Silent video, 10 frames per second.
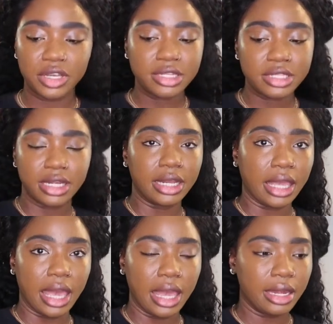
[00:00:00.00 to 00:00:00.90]
it's gonna
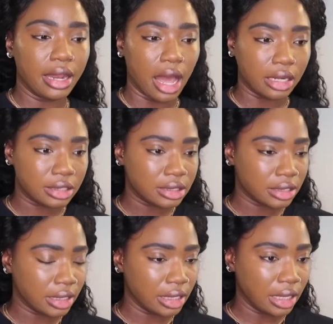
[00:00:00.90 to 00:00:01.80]
get,
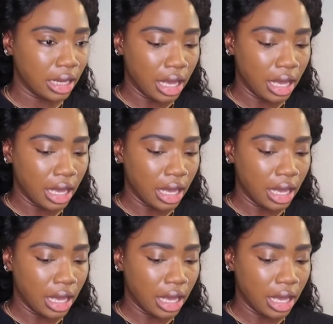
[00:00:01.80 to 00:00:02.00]
honestly,